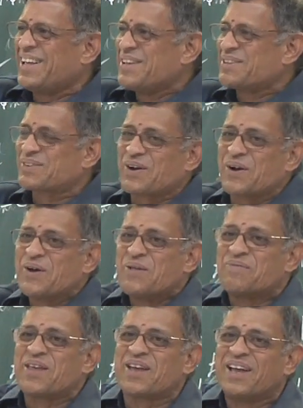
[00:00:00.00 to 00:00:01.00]
So
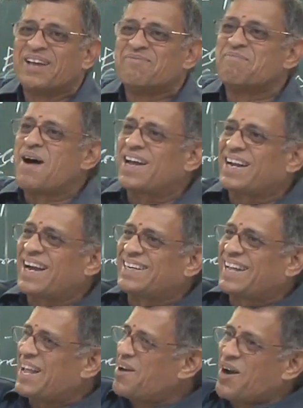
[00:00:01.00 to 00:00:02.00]

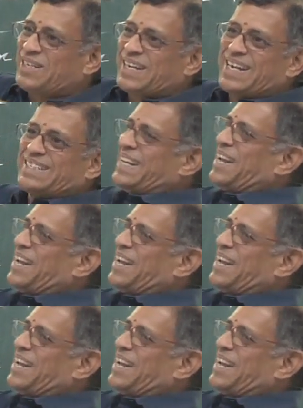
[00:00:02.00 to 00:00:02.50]
market cannot enter